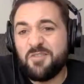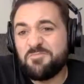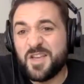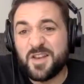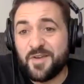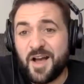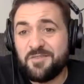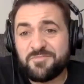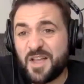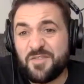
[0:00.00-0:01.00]
you're a
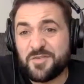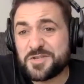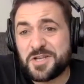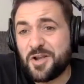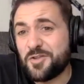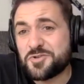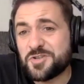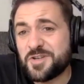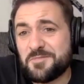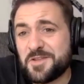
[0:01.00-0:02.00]
va. I've never seen colours
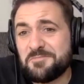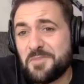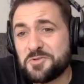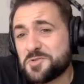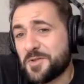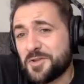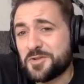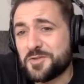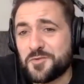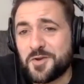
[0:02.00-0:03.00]
in MD. I just wondered
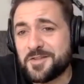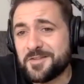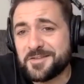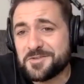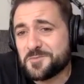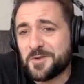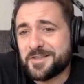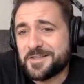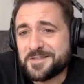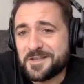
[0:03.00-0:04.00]
if you had. It's just one
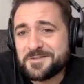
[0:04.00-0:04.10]
of these things.